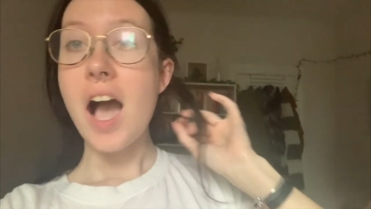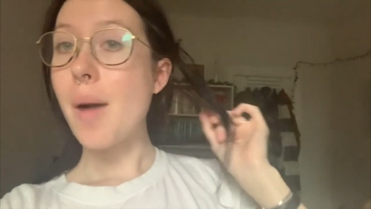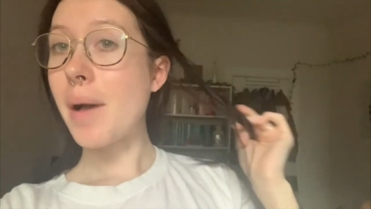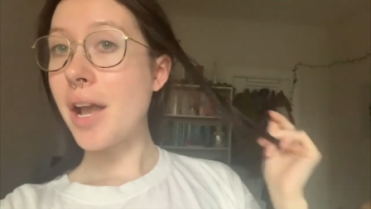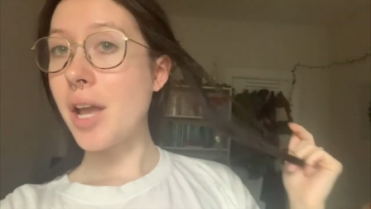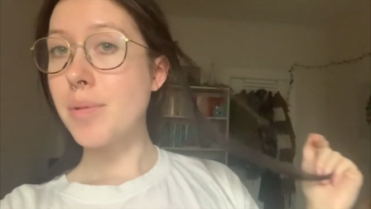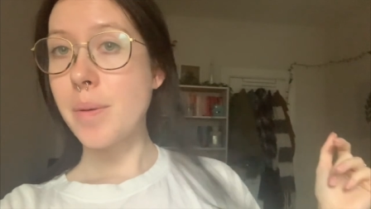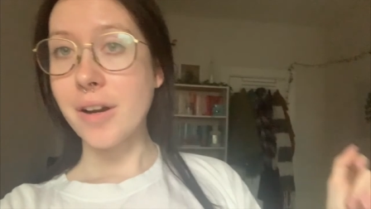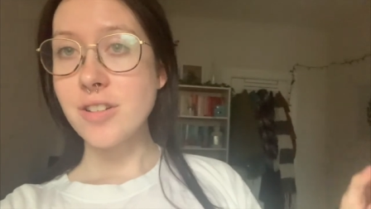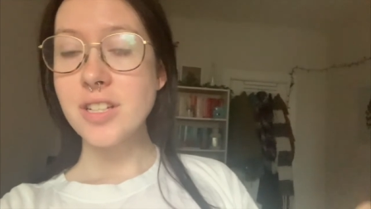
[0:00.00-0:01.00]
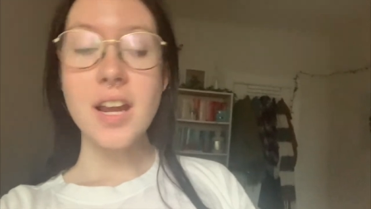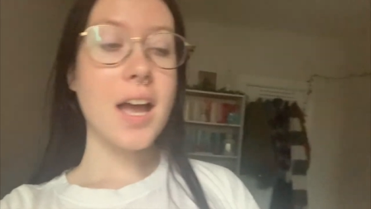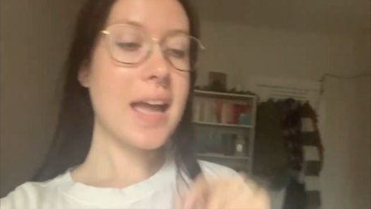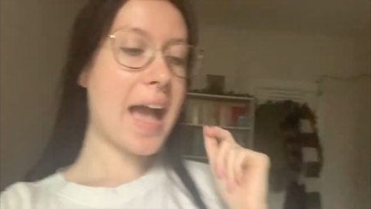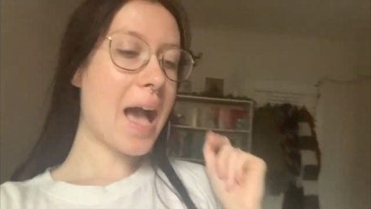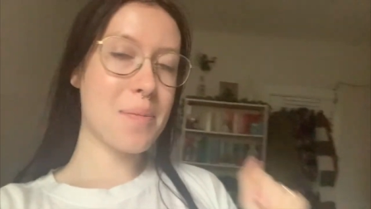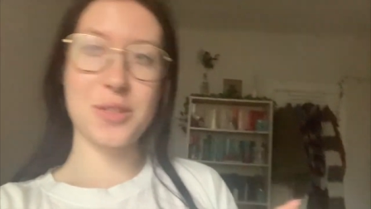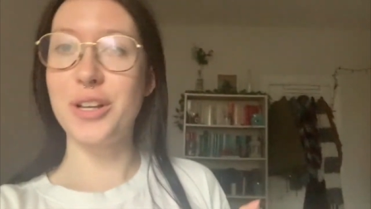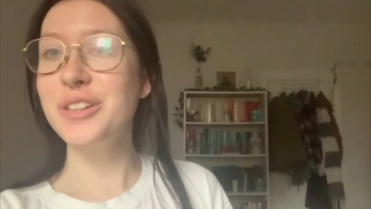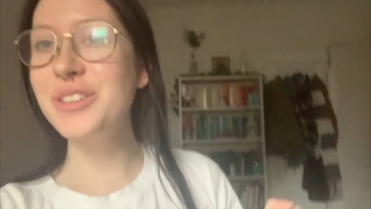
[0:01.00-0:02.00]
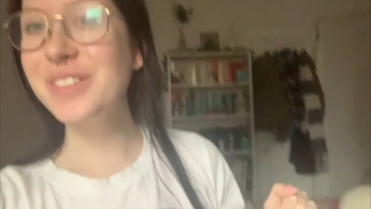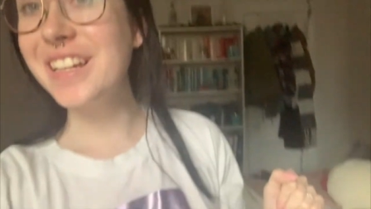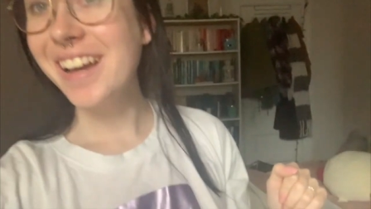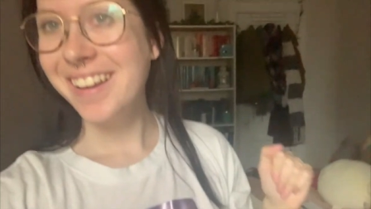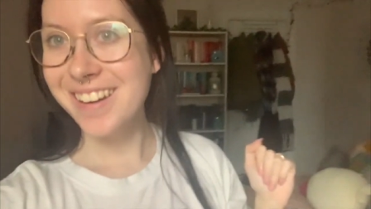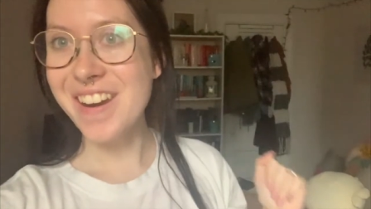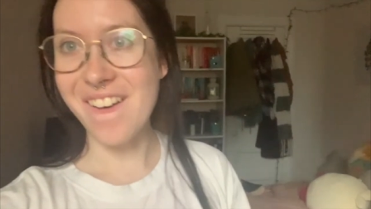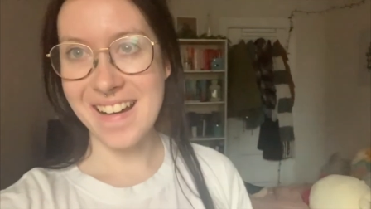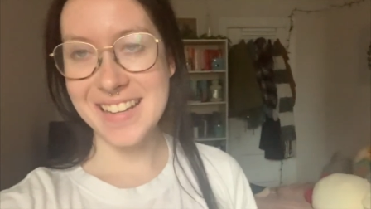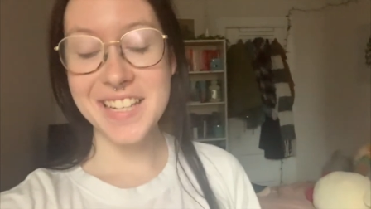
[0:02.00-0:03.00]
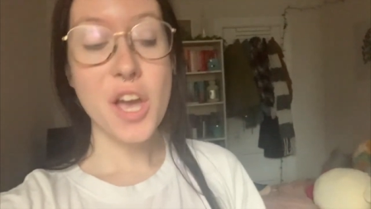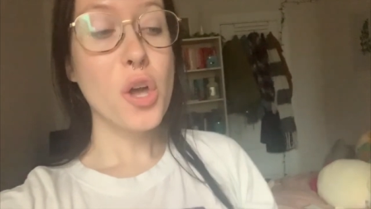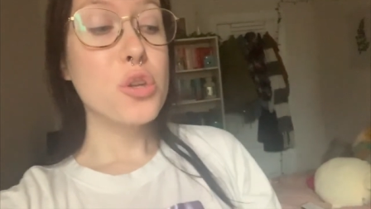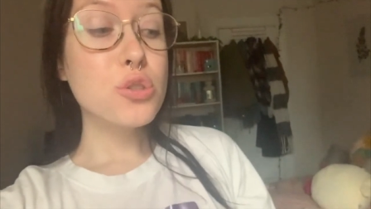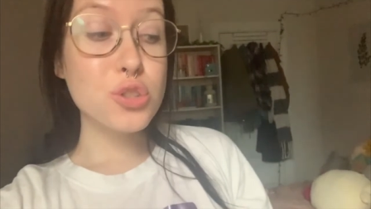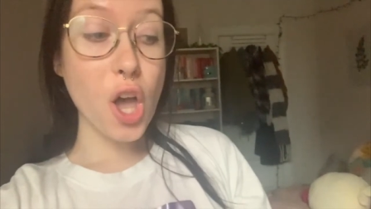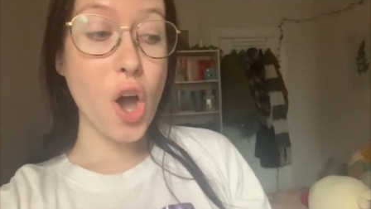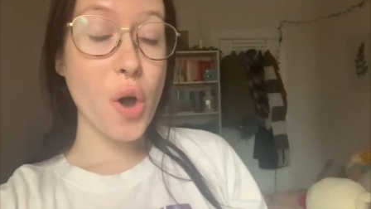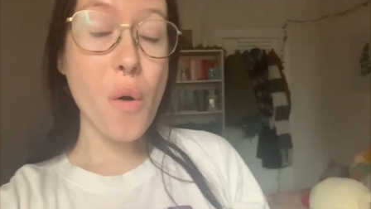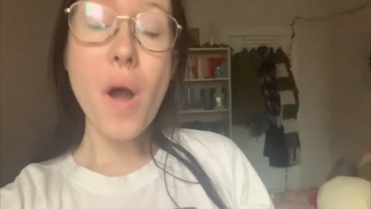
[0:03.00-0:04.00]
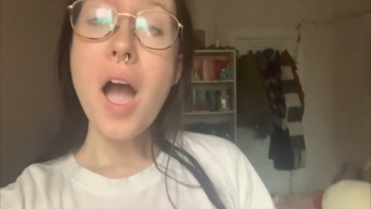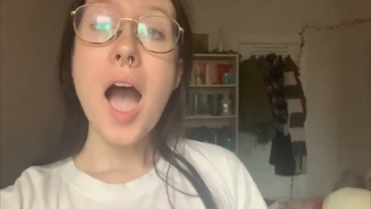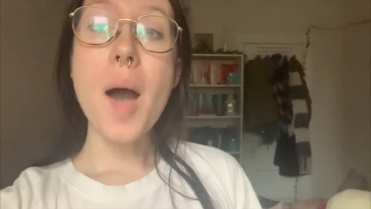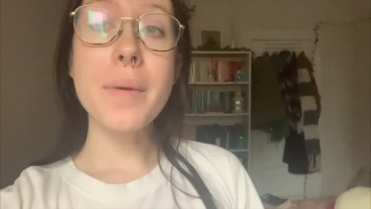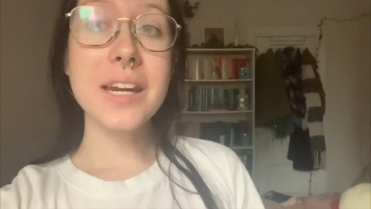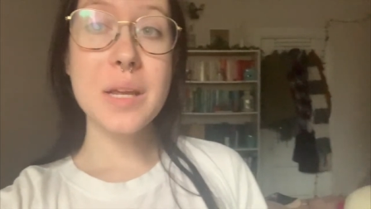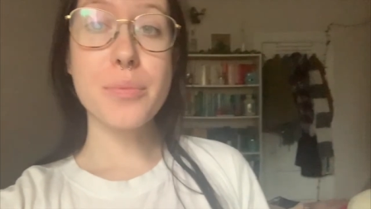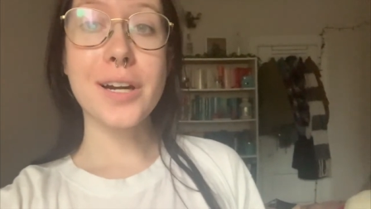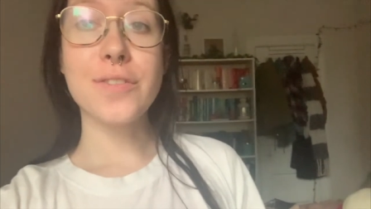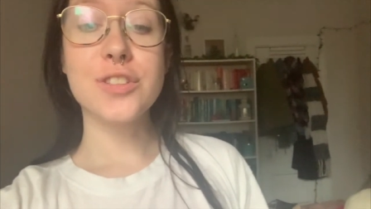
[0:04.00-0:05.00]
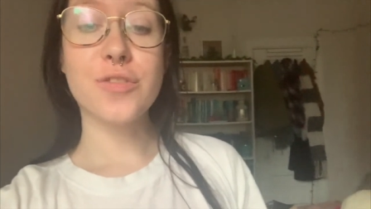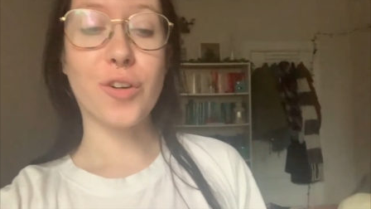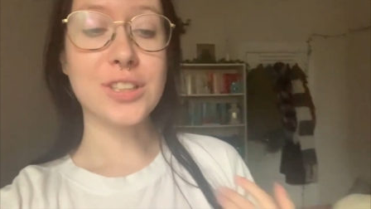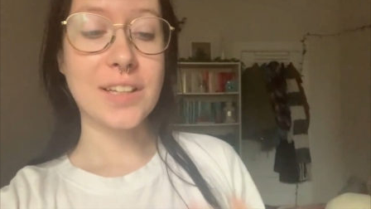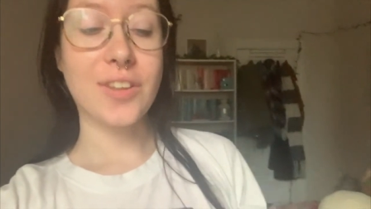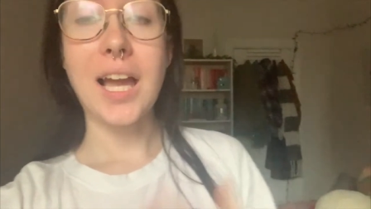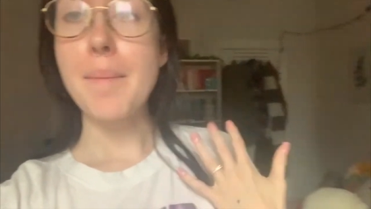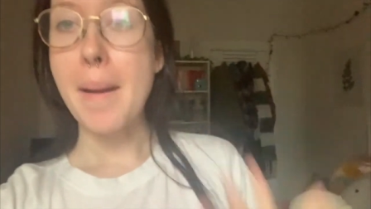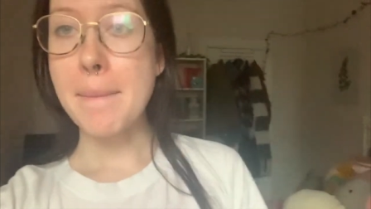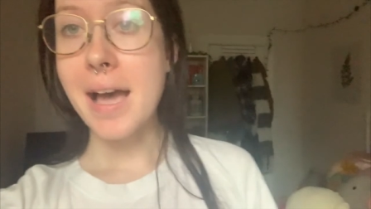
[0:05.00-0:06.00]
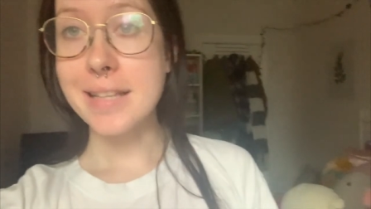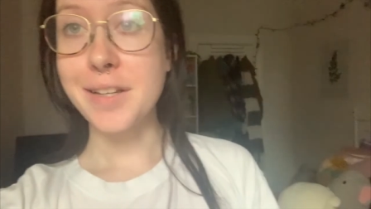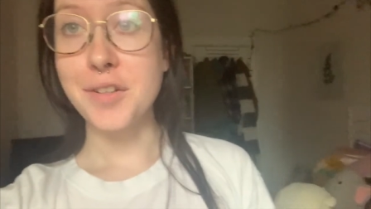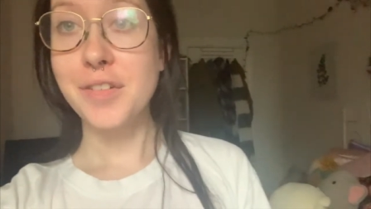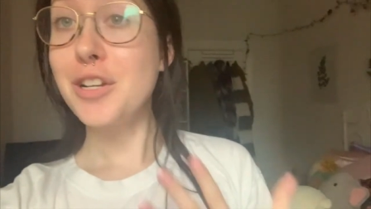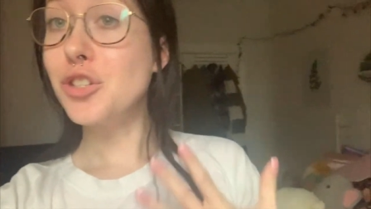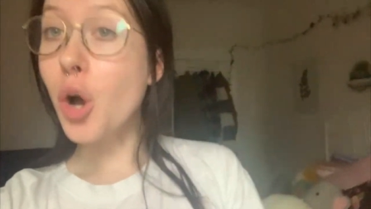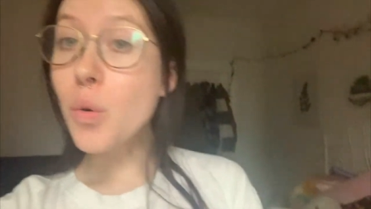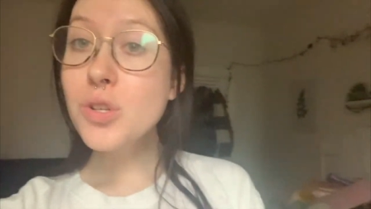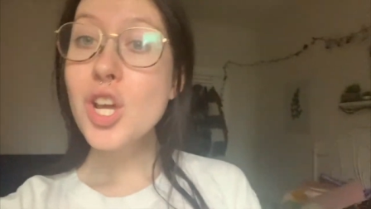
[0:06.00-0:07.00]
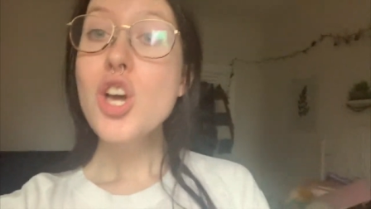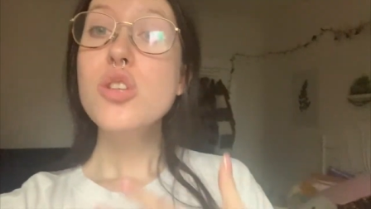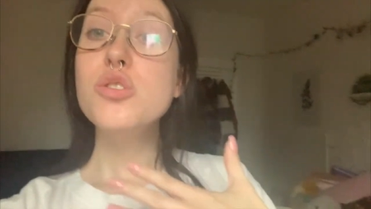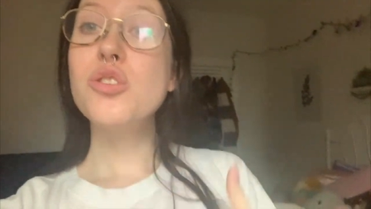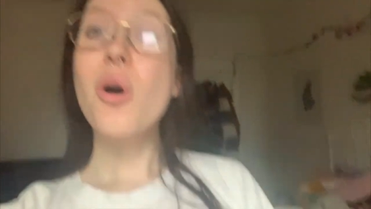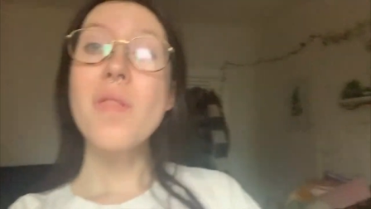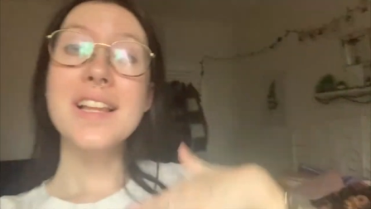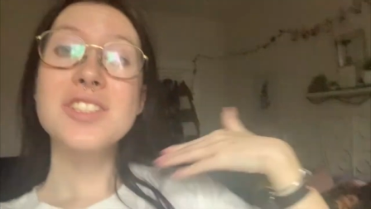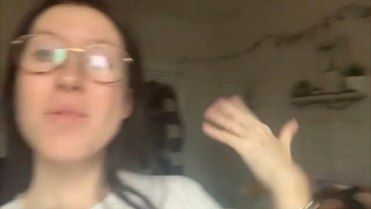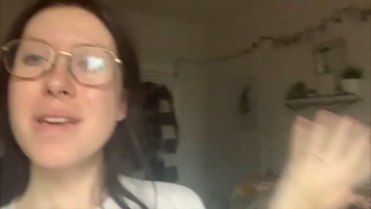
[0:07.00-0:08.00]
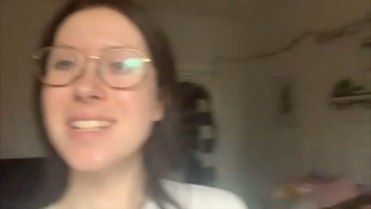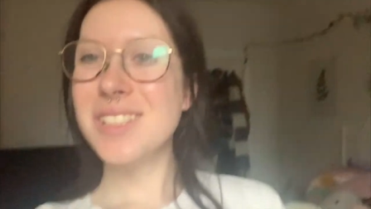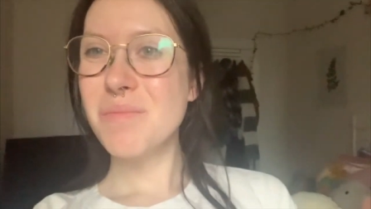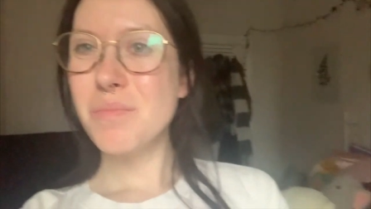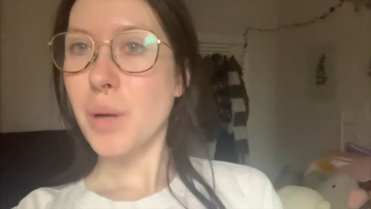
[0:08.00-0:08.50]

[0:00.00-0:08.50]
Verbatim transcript: Am I prepared to die? Absolutely not. So I'm gonna eat breakfast first. I feel like I might pass out if I don't. So let's go make some